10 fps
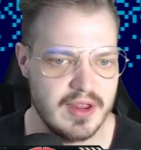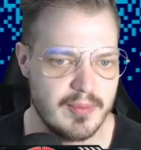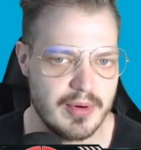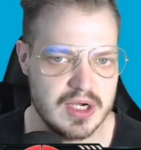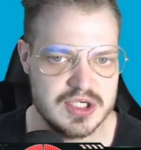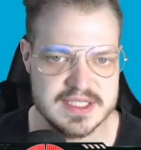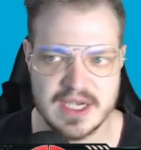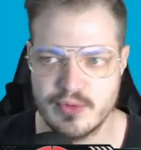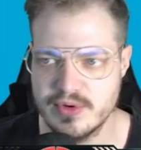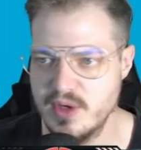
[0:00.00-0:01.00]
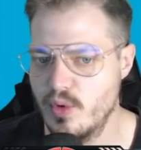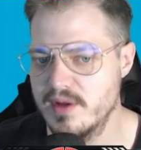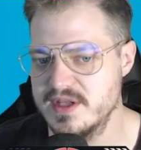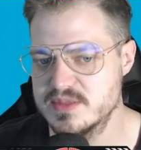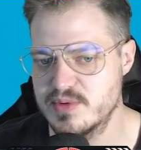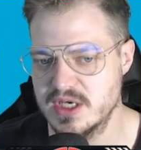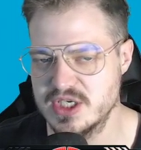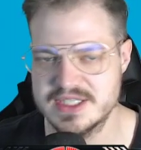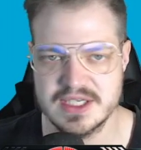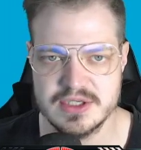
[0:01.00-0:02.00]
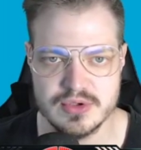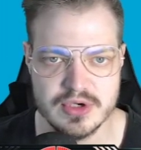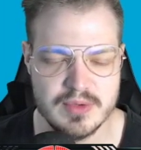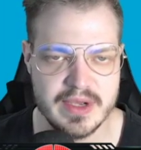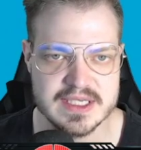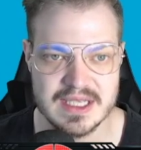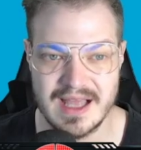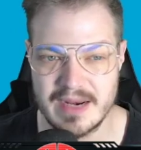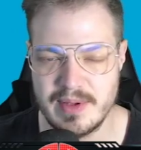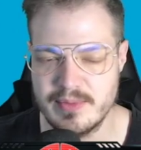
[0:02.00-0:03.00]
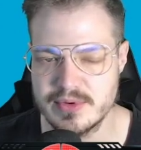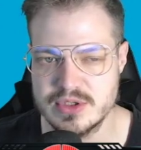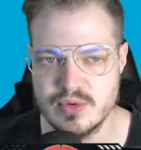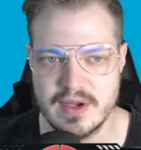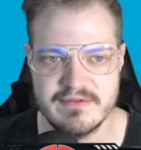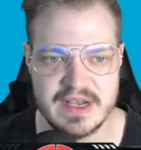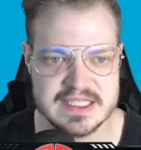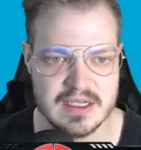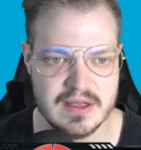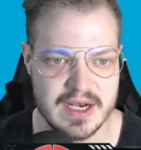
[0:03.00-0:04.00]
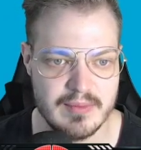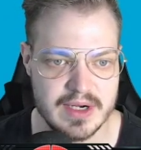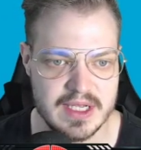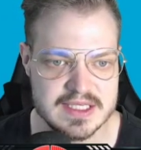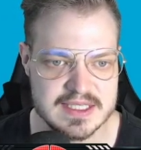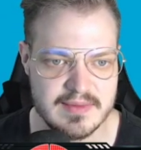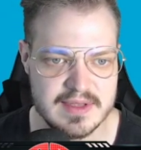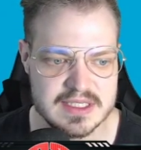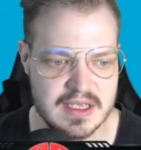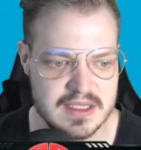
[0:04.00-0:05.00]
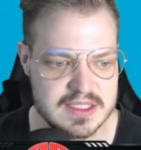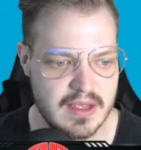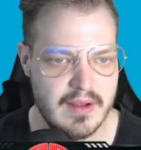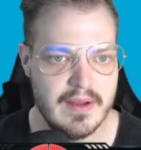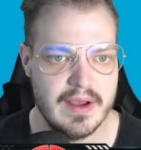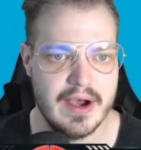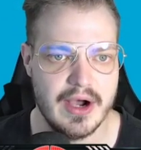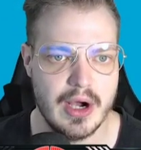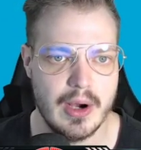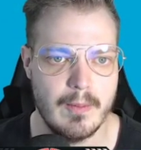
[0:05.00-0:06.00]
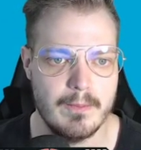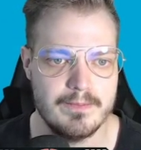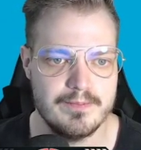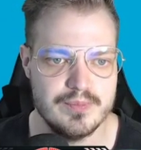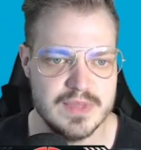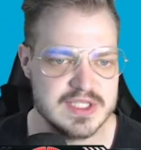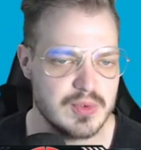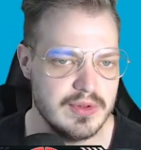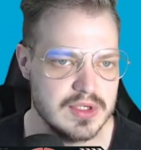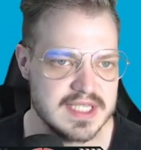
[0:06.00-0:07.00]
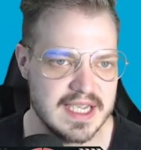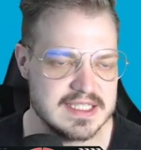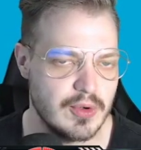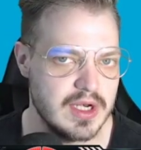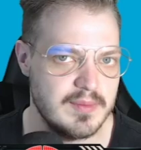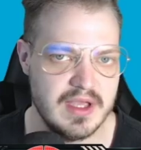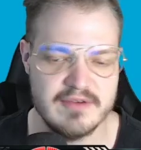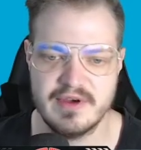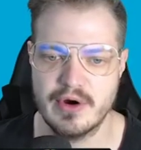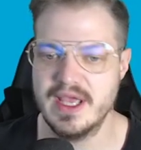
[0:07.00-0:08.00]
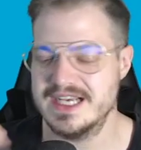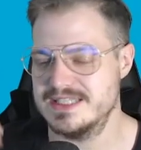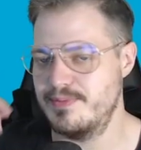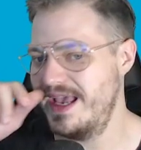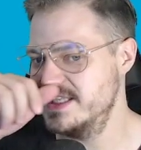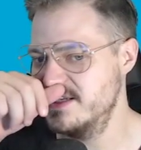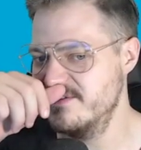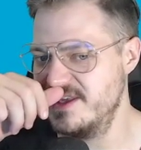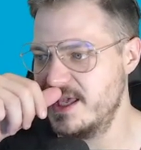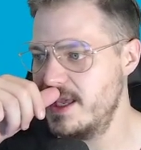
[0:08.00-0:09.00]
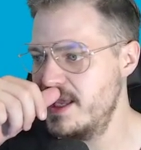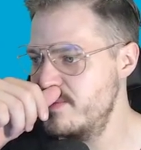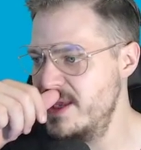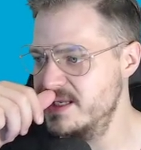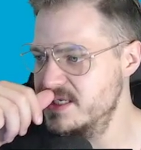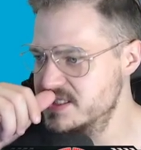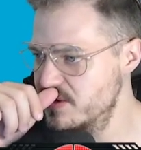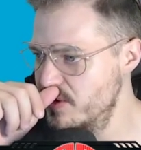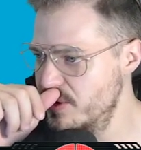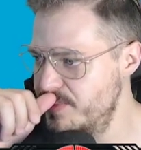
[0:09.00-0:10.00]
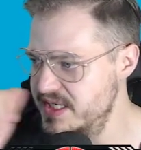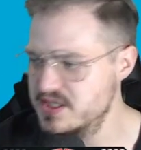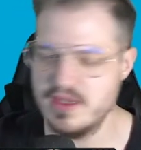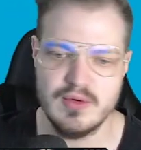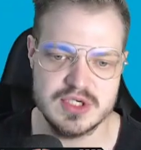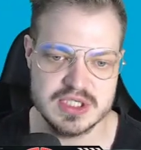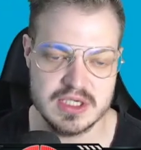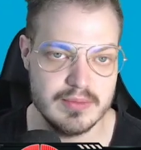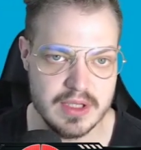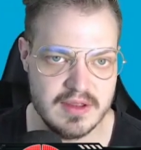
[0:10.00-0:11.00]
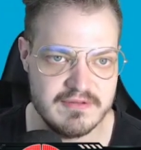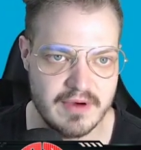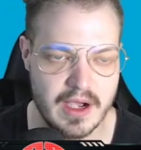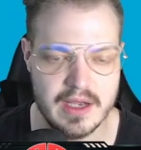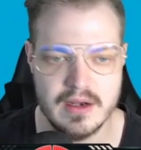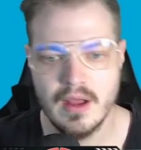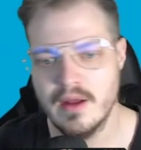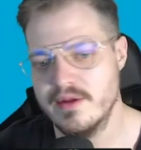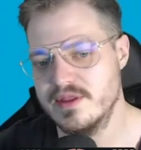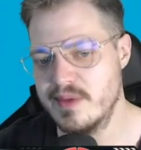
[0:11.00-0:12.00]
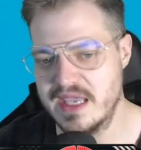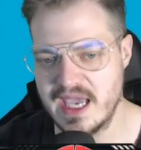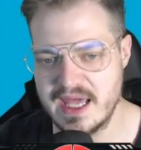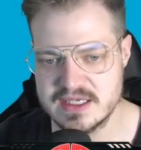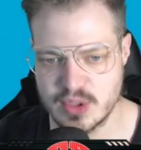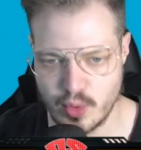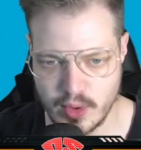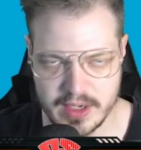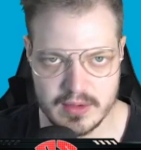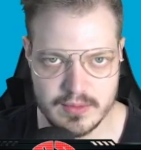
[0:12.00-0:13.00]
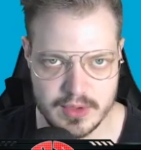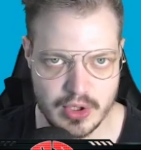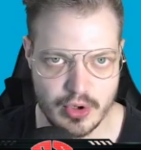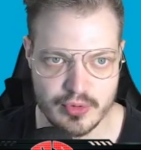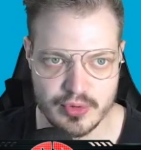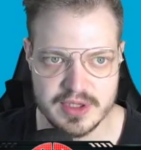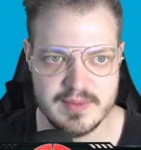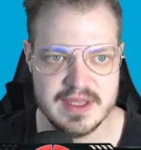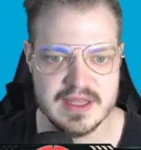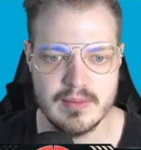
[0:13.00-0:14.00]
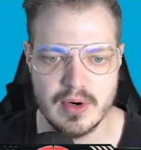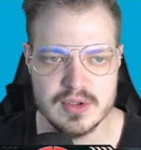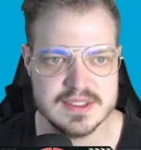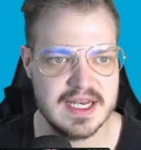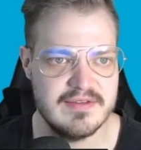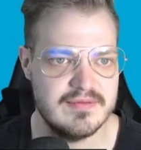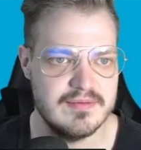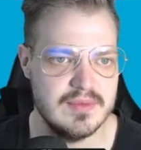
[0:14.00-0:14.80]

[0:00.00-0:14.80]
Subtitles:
other projects. I really want these projects to do good because a lot of people do invest a lot of money into some of these things. This one looks like it's going to be a very expansive game. It does look a little pixely, which is completely fine. The mechanics are what, you know, really mean the most. And if,